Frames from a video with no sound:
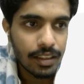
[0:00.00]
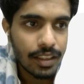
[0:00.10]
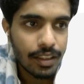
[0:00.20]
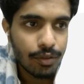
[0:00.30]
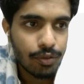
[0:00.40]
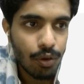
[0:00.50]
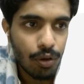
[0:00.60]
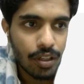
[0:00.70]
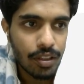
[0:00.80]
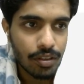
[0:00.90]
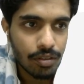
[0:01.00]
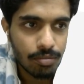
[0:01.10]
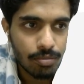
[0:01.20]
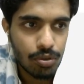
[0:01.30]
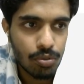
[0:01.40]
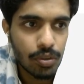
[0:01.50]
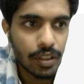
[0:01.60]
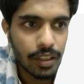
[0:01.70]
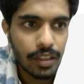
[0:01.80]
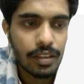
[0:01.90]
the foreign
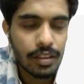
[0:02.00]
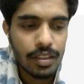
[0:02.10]
student